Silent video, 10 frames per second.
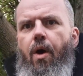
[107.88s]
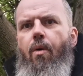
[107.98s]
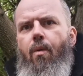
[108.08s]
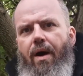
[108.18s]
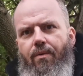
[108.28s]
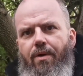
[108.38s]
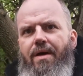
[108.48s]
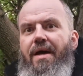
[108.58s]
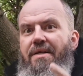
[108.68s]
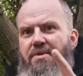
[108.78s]
Oh wow,
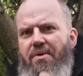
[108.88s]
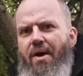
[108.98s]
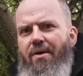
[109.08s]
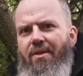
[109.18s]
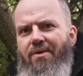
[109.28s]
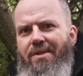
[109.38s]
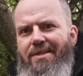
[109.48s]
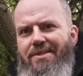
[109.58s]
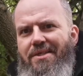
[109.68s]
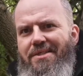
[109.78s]
I don't know how long
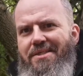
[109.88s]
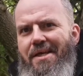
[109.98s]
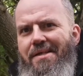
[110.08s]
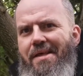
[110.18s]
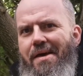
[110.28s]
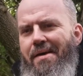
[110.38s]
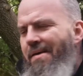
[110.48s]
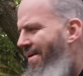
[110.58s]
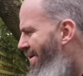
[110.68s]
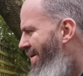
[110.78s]
that's going to stay there,
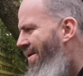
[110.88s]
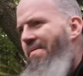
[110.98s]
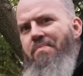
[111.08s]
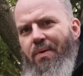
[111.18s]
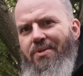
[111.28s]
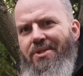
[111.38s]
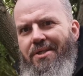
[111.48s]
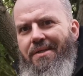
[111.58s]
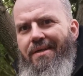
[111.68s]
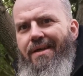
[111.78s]

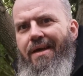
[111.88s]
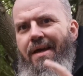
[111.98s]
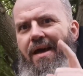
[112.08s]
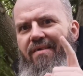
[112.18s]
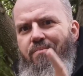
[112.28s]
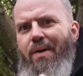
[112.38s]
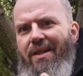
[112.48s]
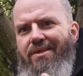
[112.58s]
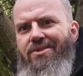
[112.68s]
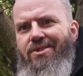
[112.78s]
but I've
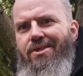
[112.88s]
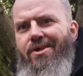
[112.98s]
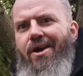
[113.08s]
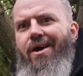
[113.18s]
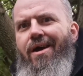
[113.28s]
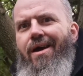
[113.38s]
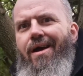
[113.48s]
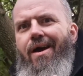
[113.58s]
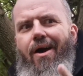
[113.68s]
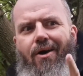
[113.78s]
balanced in here
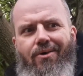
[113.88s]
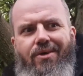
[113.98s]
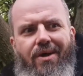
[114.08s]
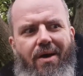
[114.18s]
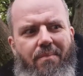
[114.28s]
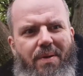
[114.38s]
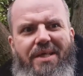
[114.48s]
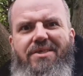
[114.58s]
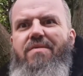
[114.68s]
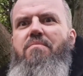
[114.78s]
on a
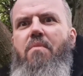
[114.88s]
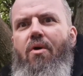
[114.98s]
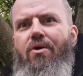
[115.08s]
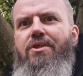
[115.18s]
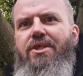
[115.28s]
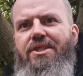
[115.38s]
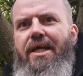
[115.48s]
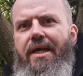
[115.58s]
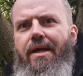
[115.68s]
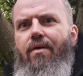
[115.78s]
piece of mortar
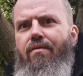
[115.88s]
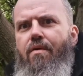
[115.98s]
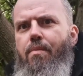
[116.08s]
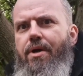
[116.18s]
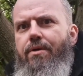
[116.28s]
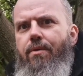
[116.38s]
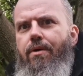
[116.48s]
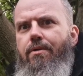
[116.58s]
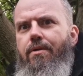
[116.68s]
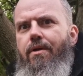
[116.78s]
sticking out of a brick
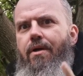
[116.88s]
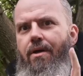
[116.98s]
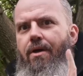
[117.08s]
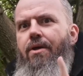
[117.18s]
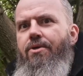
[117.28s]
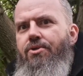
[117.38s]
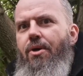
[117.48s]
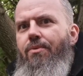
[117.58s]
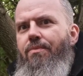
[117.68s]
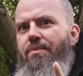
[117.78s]
wall,
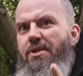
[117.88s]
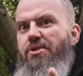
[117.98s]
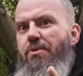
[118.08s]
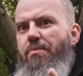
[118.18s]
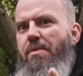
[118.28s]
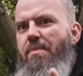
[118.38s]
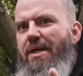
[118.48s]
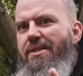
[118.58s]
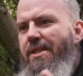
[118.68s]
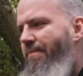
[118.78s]
so this could be
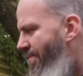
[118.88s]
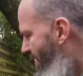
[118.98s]
messy.